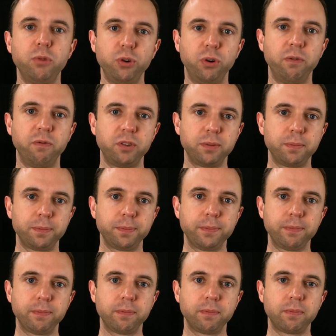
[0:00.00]
moves.
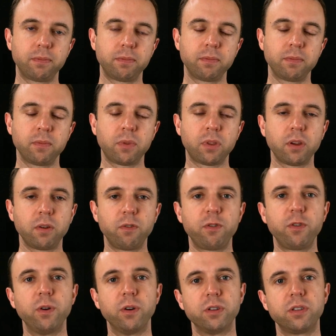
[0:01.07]

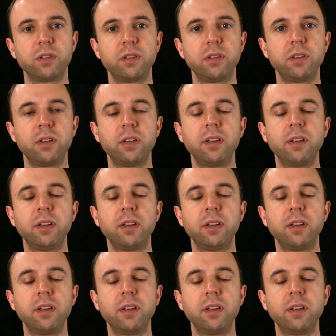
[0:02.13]
First,